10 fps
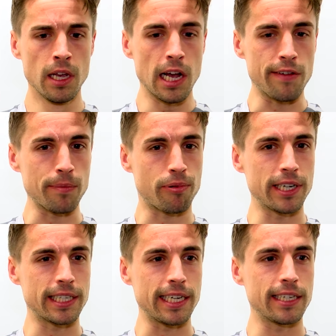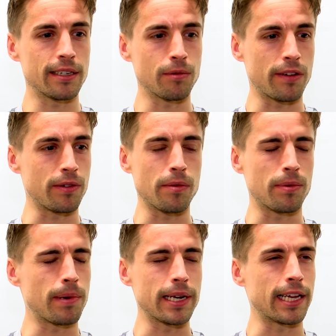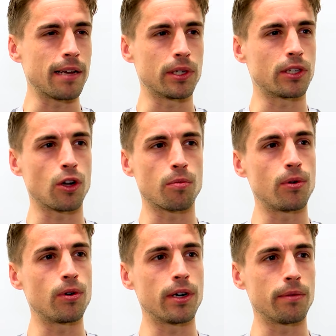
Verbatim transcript: I think pre-season, I think we played a game at Stockport,